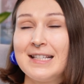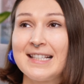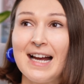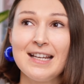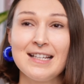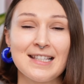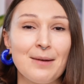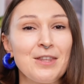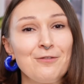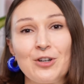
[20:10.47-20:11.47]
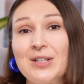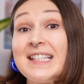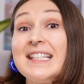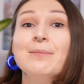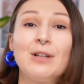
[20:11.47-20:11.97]
designing something very
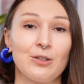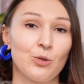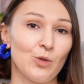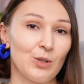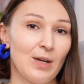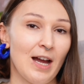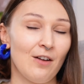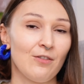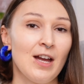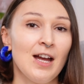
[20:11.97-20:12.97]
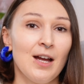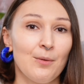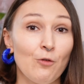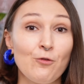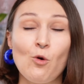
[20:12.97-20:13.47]
similar to what we have.
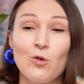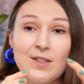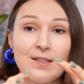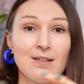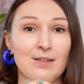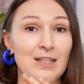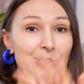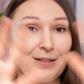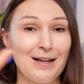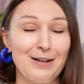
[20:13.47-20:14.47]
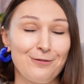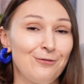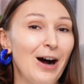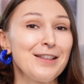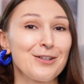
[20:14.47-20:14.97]
Of course, the
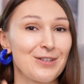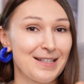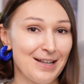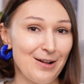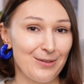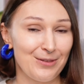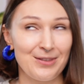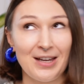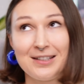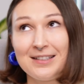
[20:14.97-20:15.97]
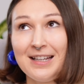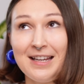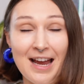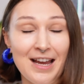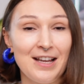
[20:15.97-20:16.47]
final result that
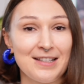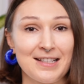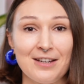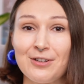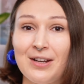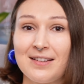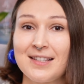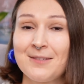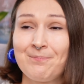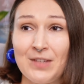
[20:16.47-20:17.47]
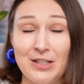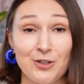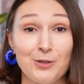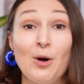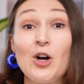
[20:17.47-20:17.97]
AI has given us is
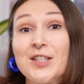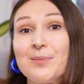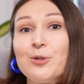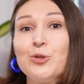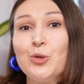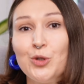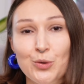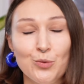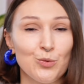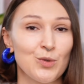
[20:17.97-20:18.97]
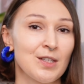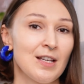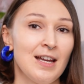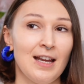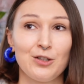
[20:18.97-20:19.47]
not possible to use
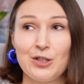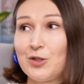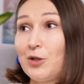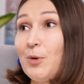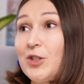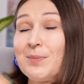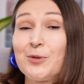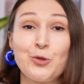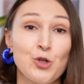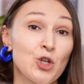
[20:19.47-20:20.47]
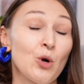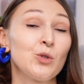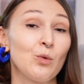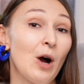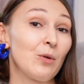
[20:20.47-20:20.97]
and is not possible to
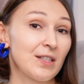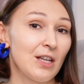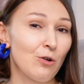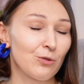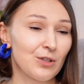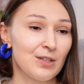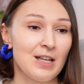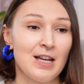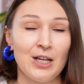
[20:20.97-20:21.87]
show to our stakeholders.